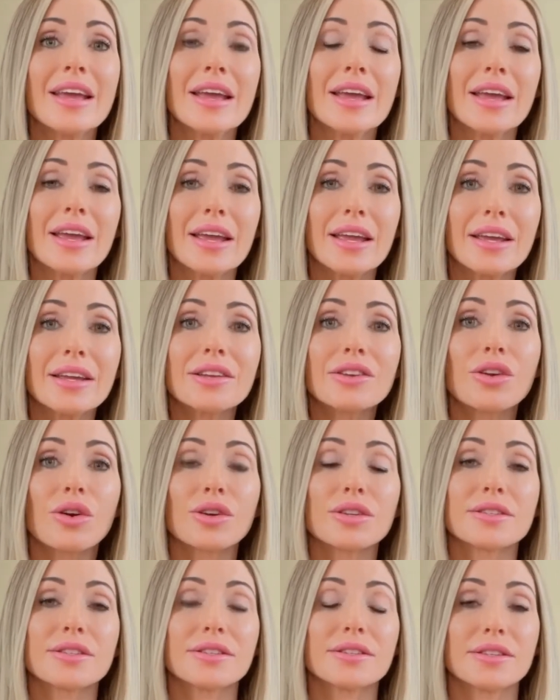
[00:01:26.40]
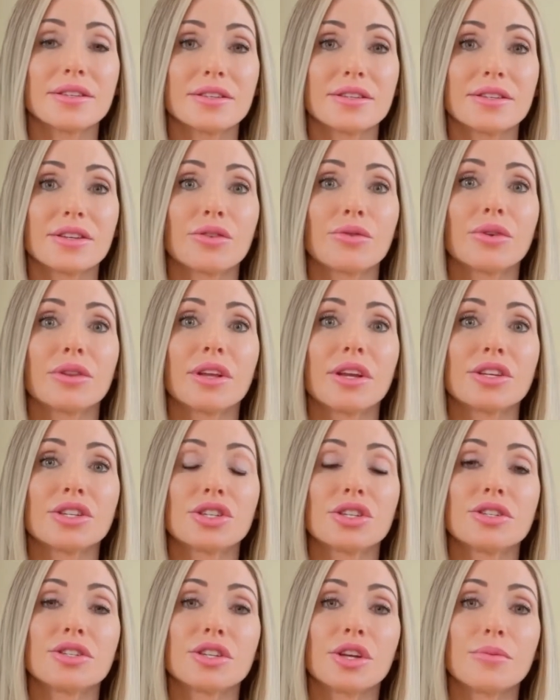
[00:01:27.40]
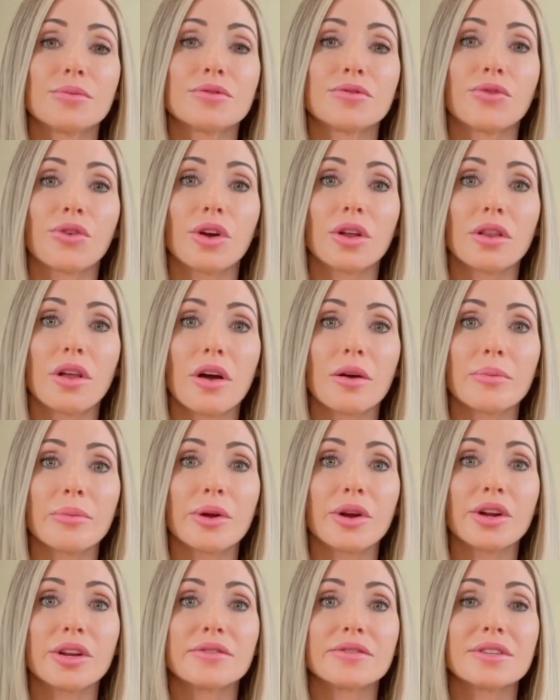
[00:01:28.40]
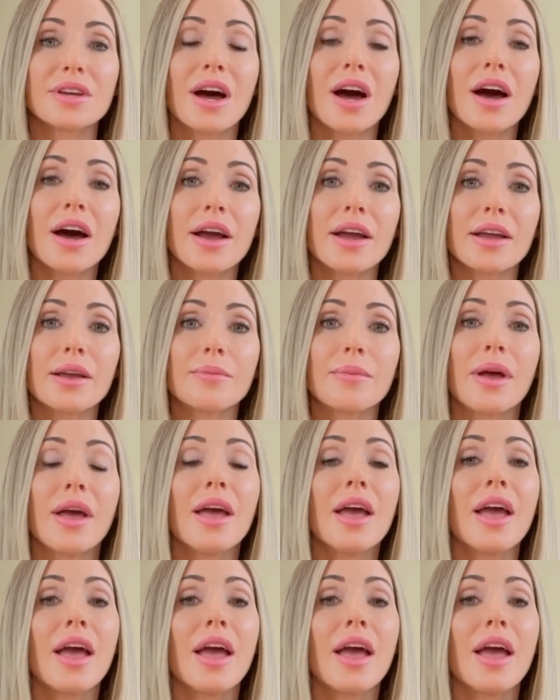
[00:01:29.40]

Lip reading: in narcissistic relationships for a long period of time,